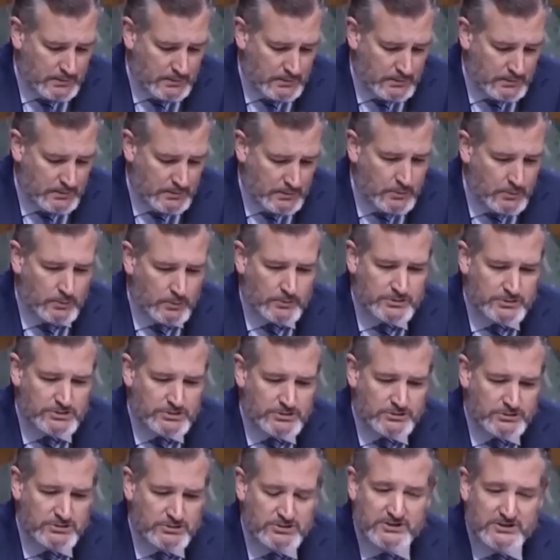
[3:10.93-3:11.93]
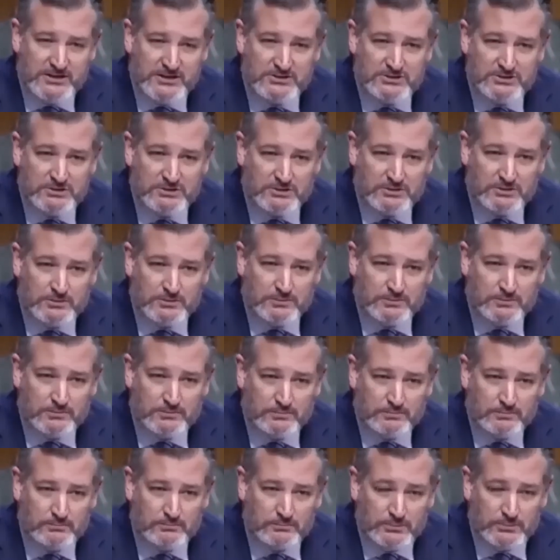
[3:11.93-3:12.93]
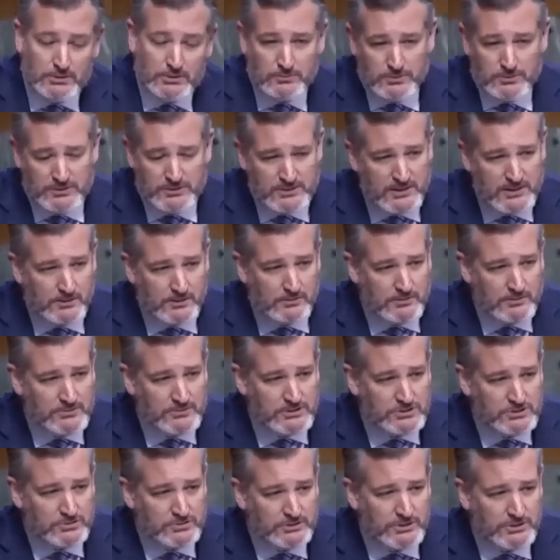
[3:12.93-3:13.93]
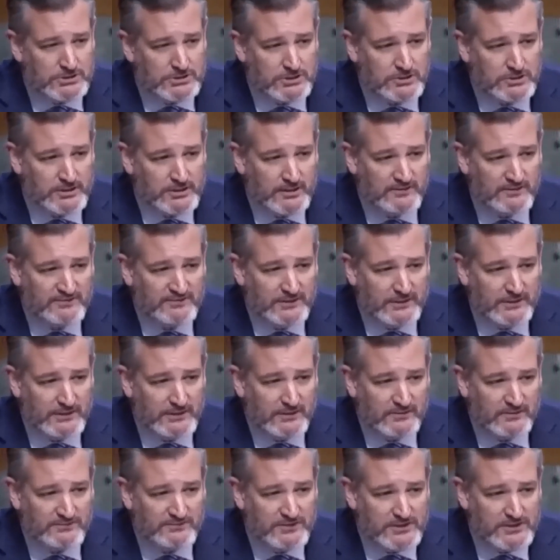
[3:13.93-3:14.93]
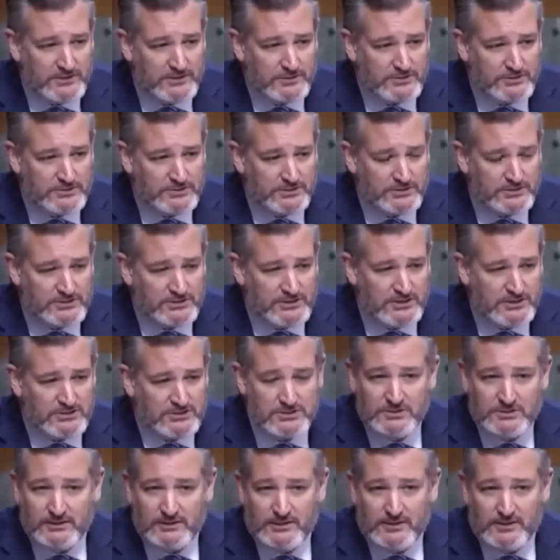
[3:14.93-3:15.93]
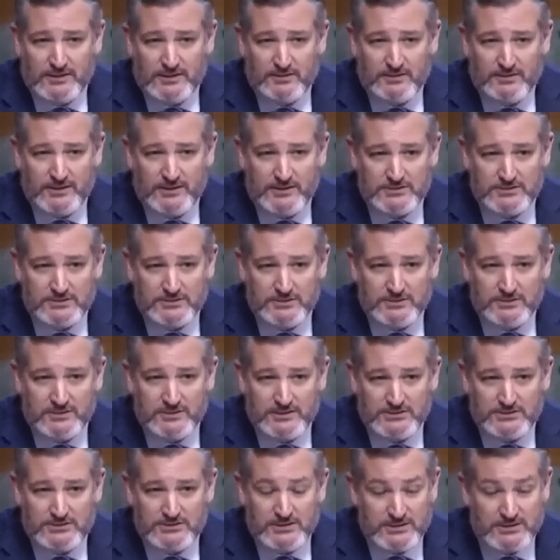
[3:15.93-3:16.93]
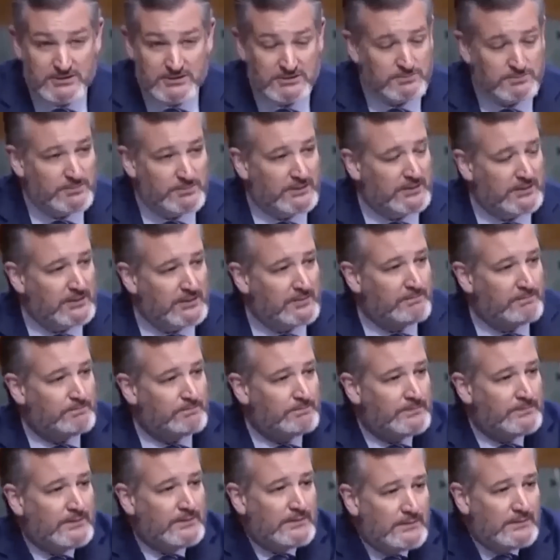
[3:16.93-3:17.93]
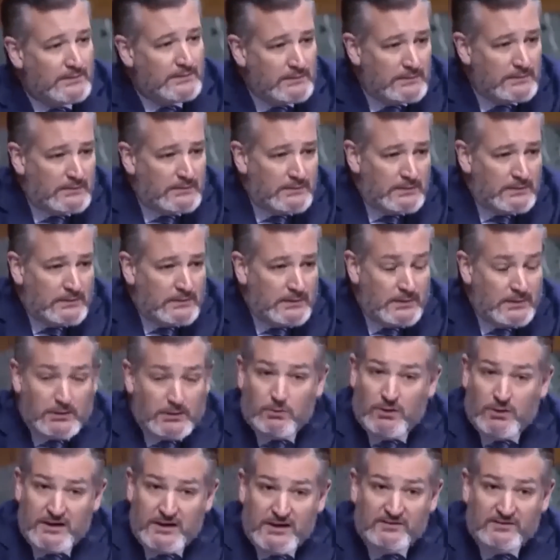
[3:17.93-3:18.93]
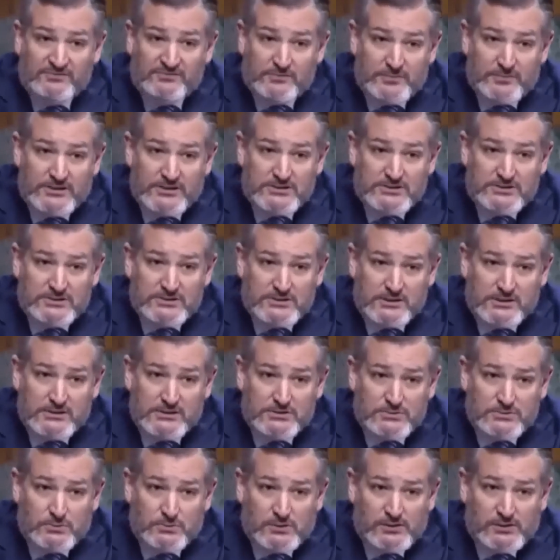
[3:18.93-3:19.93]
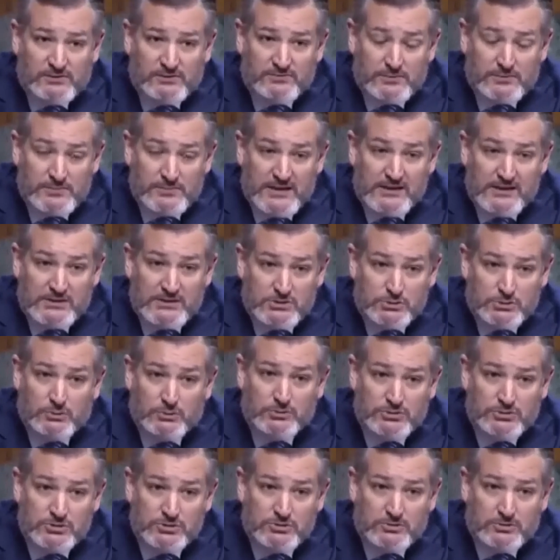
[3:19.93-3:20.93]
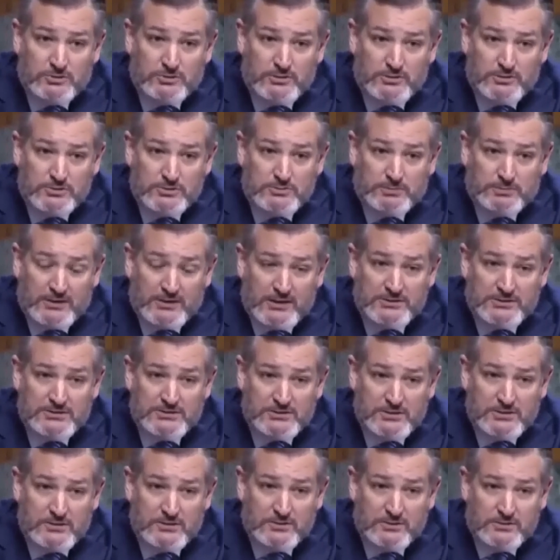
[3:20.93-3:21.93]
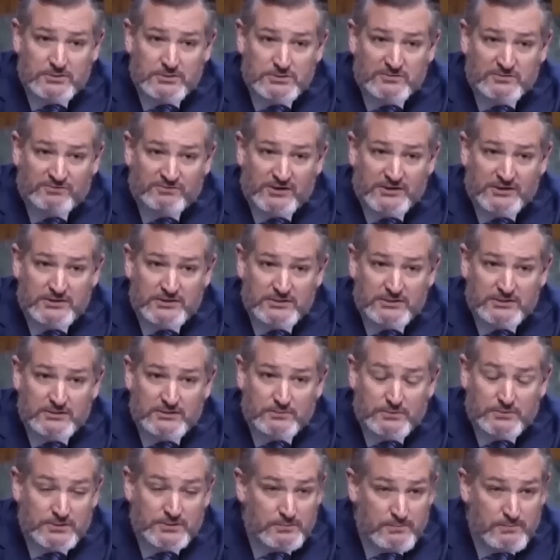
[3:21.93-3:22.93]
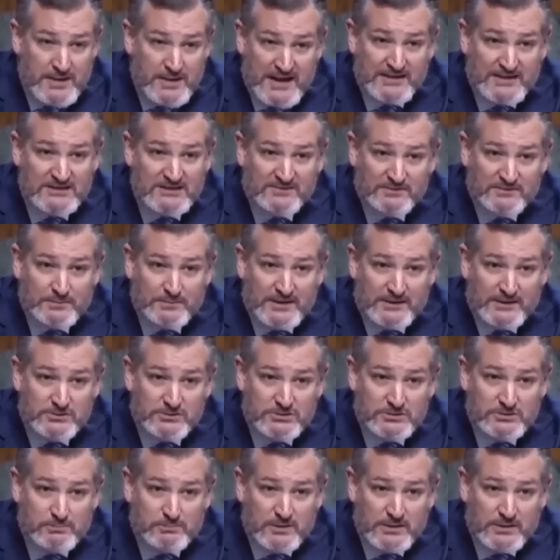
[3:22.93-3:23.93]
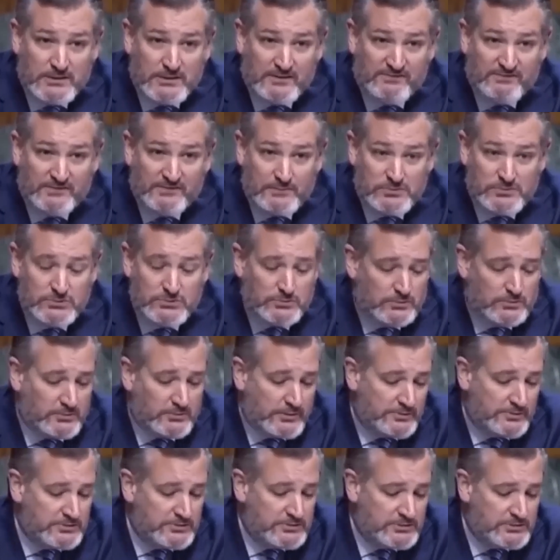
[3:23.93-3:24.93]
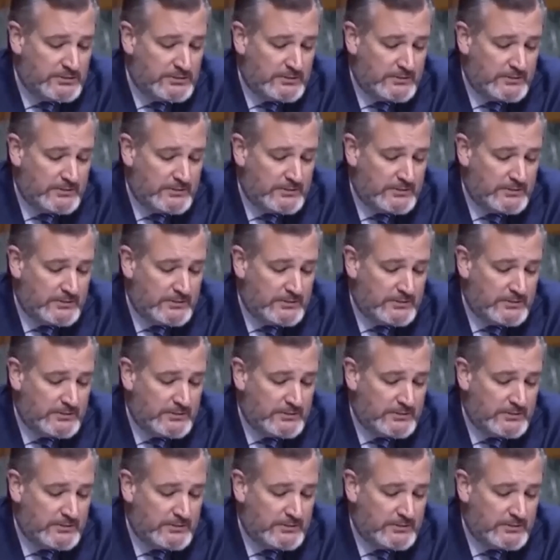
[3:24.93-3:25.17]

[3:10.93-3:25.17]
your successor, you were the interim district attorney in Philadelphia. Your successor, Larry Krasner, has become quite infamous. He is one of the many George Soros prosecutors funded with massive amounts of money from Soros.